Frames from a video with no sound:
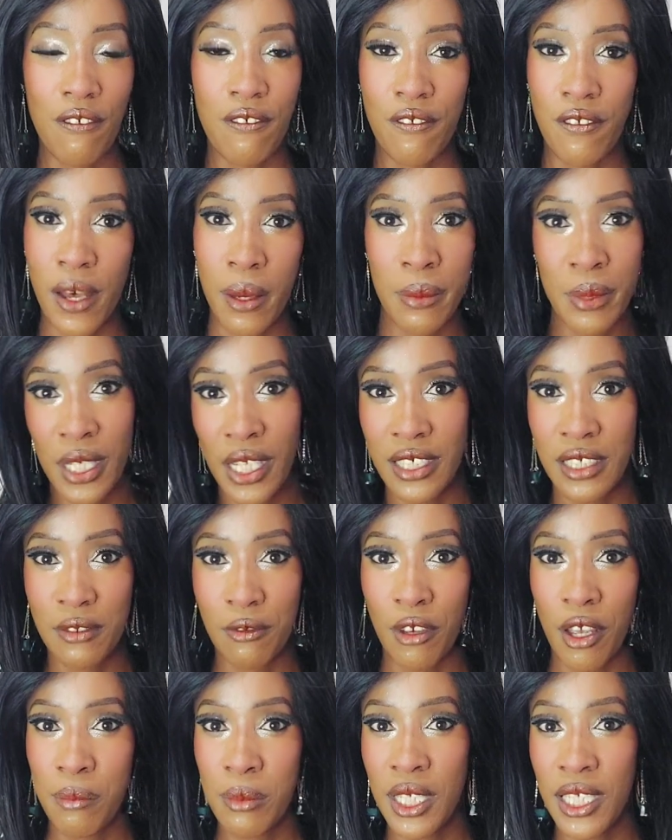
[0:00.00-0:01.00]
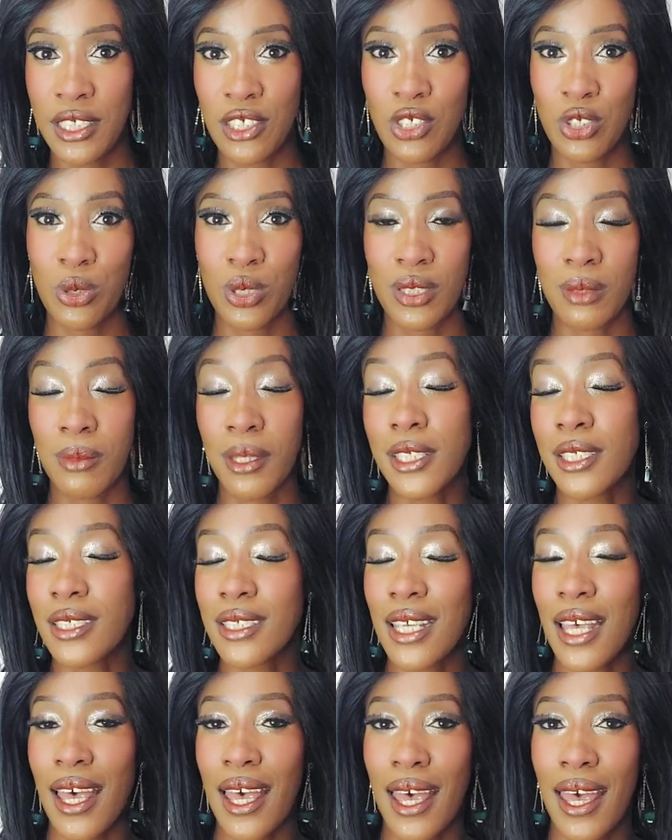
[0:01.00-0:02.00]
a fabulous, fabulous
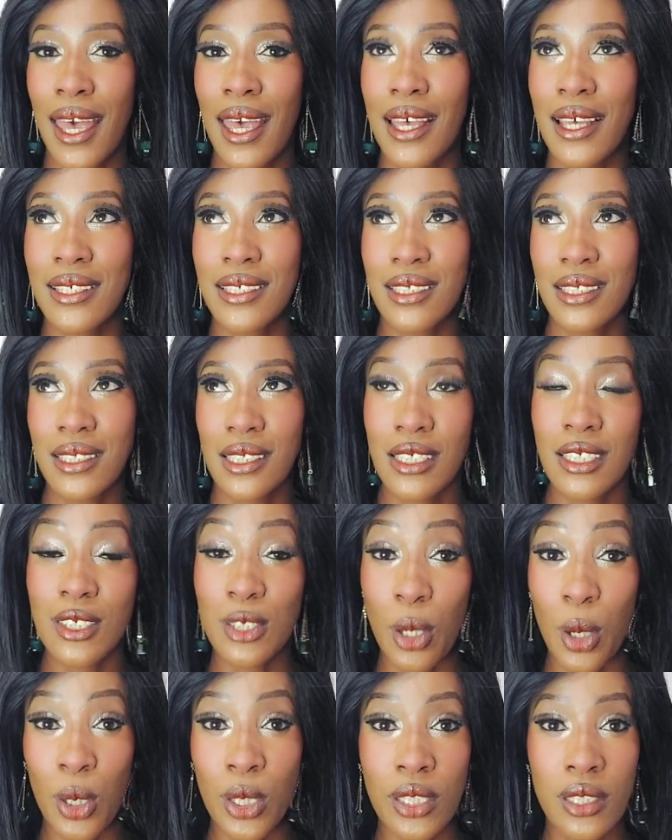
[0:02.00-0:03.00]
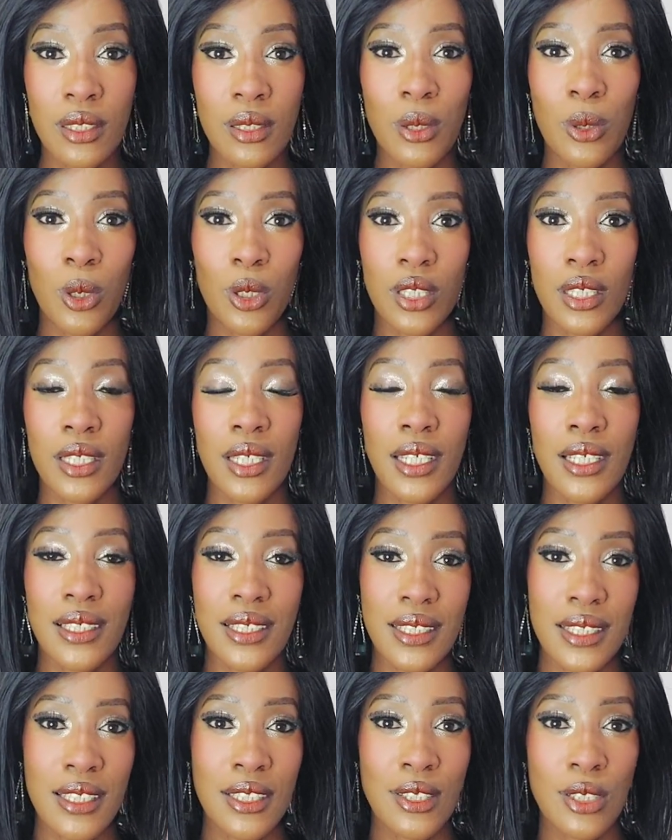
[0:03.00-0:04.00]
Christmas season, holiday
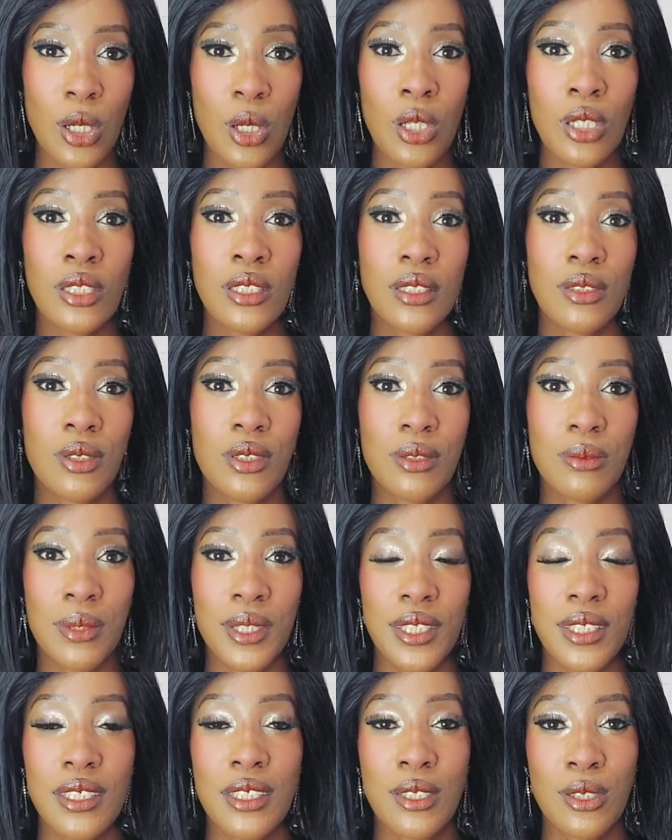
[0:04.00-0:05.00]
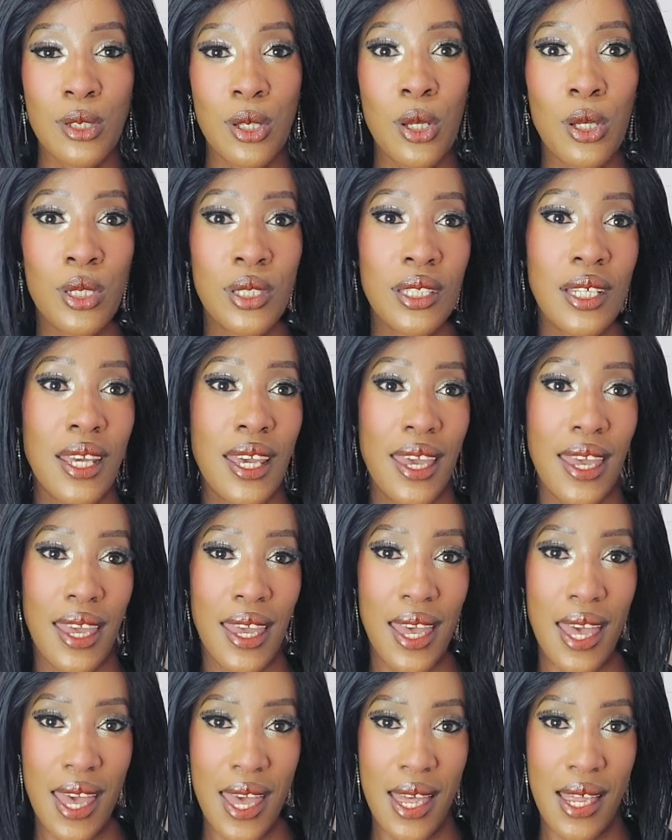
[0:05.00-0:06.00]
season, Christmas season,
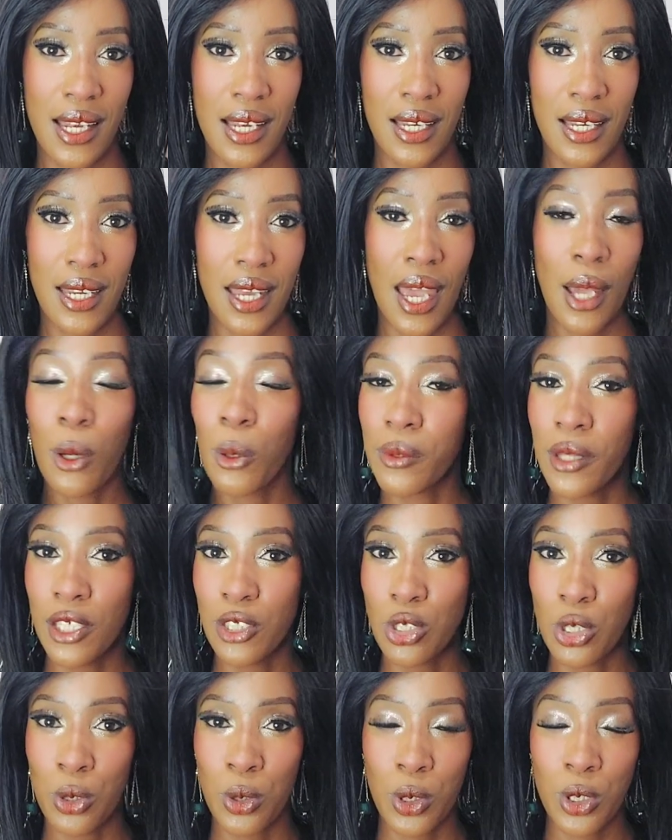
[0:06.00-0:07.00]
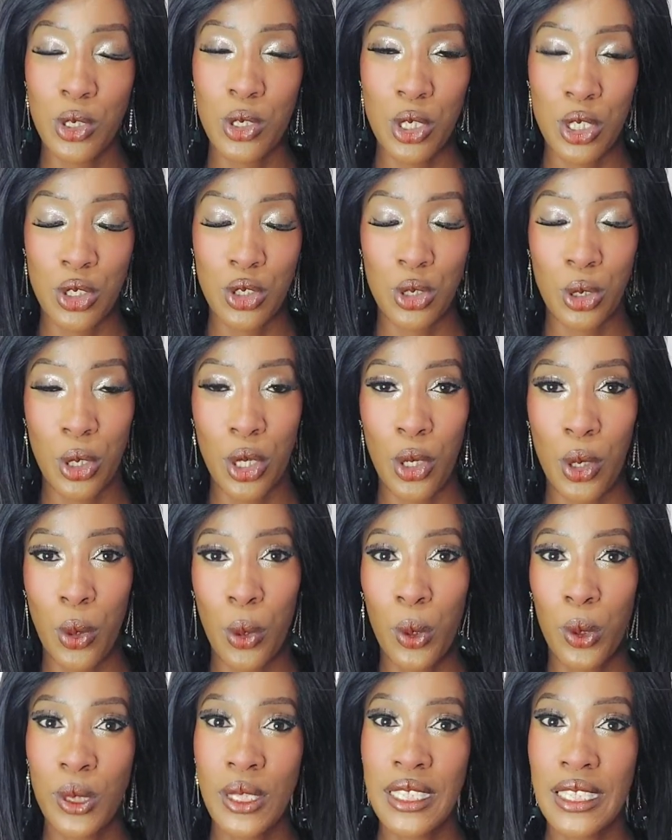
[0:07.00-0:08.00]
and I hope that you're going to enjoy
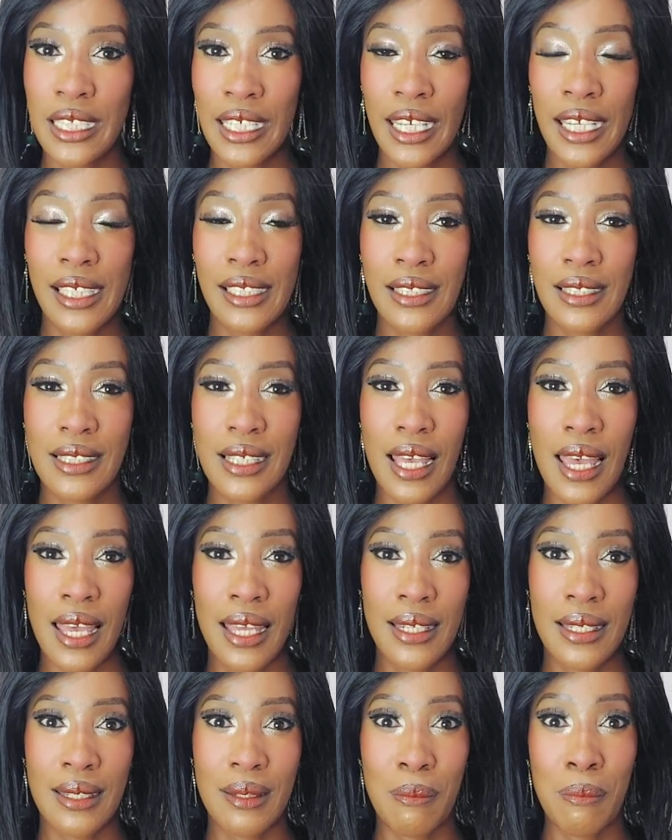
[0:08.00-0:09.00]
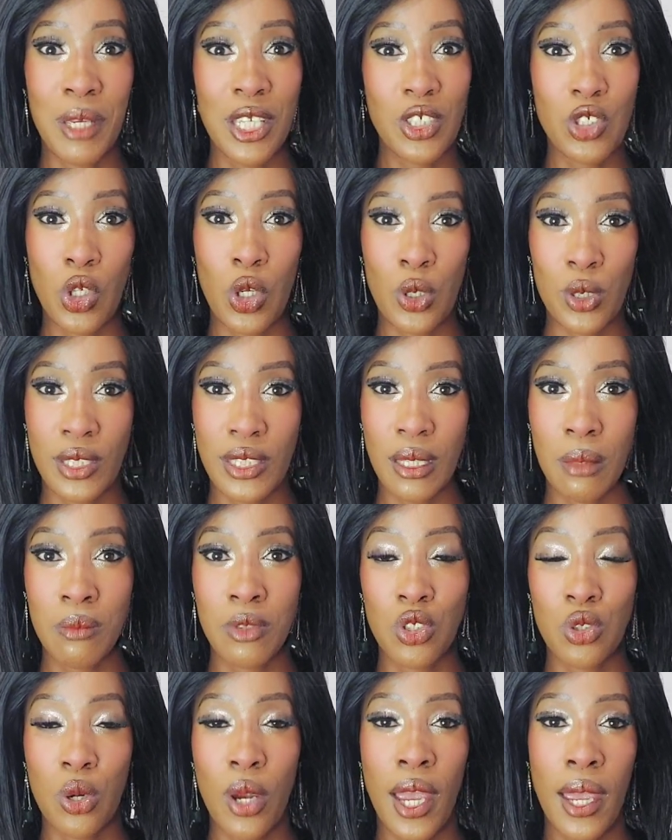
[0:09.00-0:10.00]
your holidays, and make sure you're
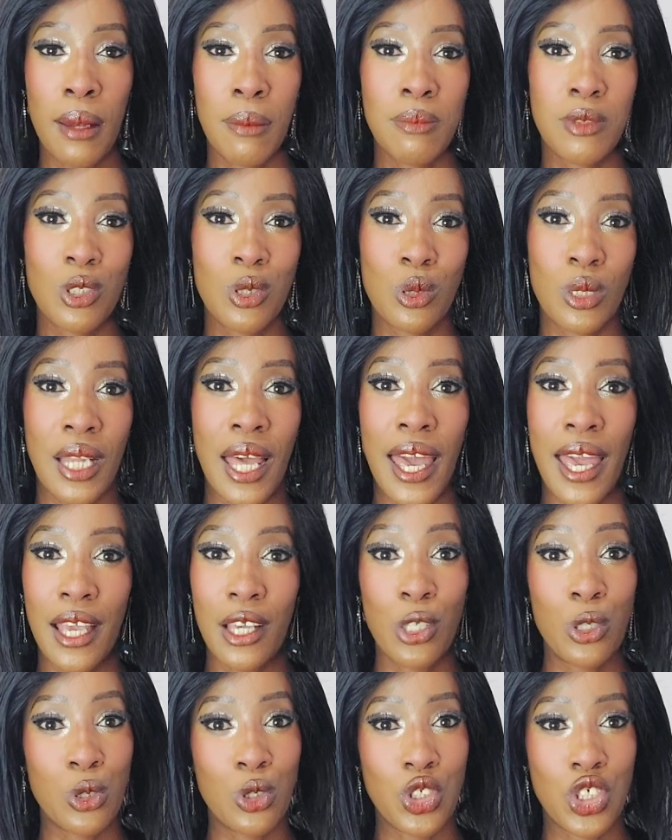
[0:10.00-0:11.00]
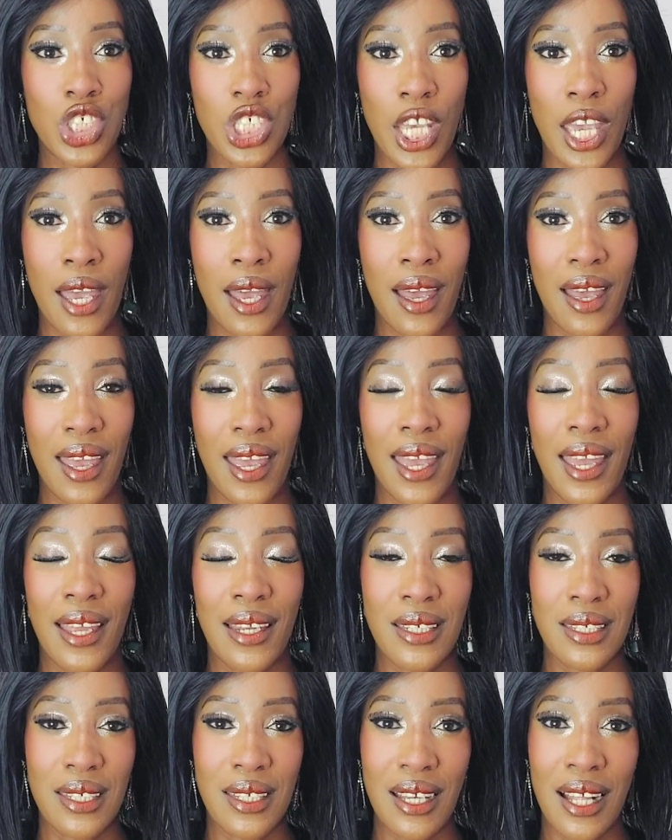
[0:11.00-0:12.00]
subscribed, you like, you share,
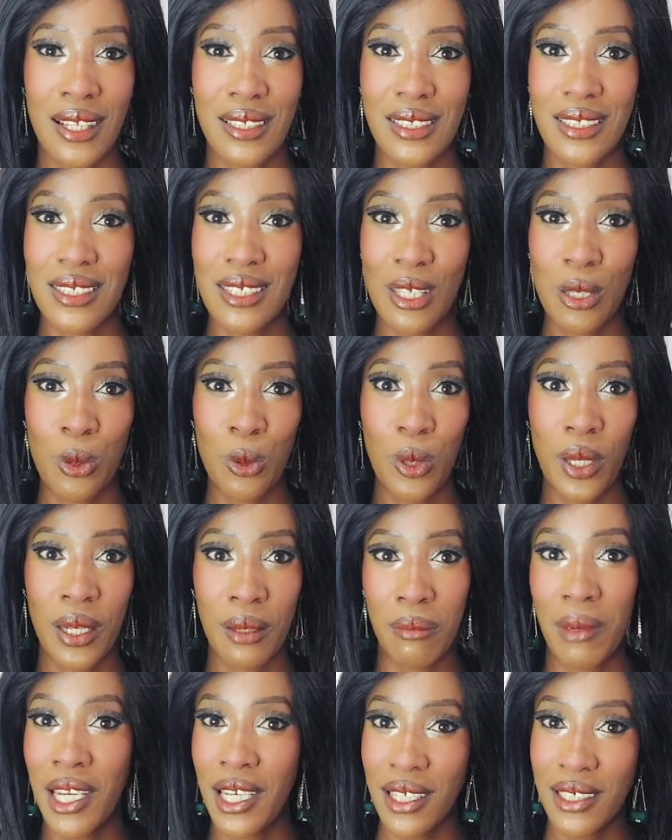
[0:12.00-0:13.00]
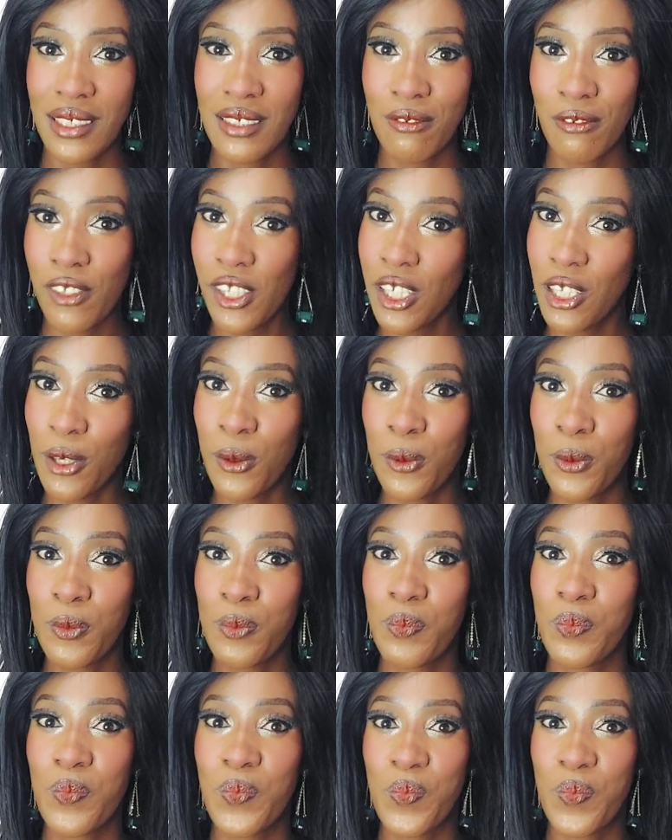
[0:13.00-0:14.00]
and I'll see you in my next video.